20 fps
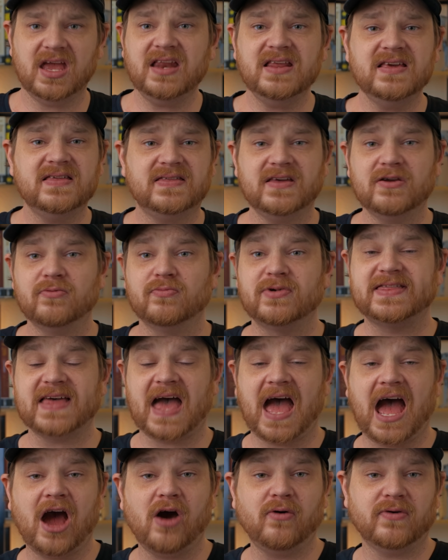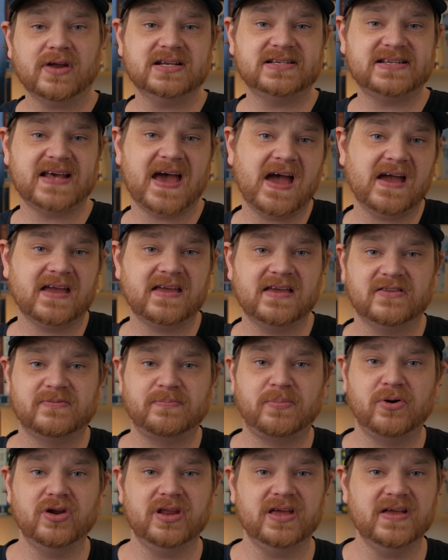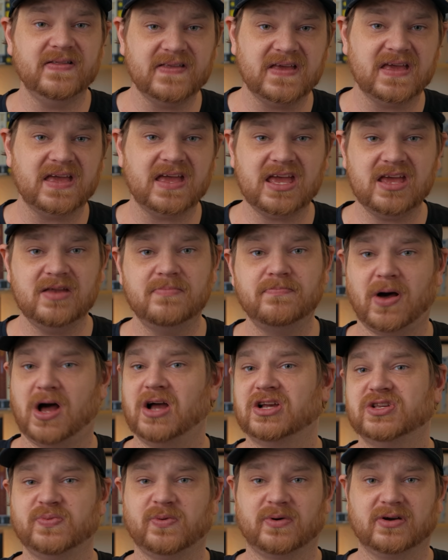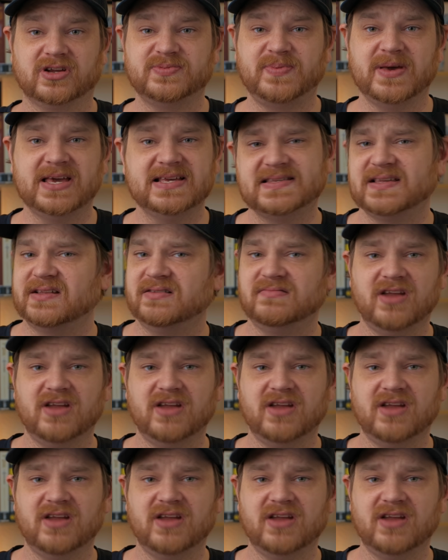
Anything without a tag gets put in the inbox workspace,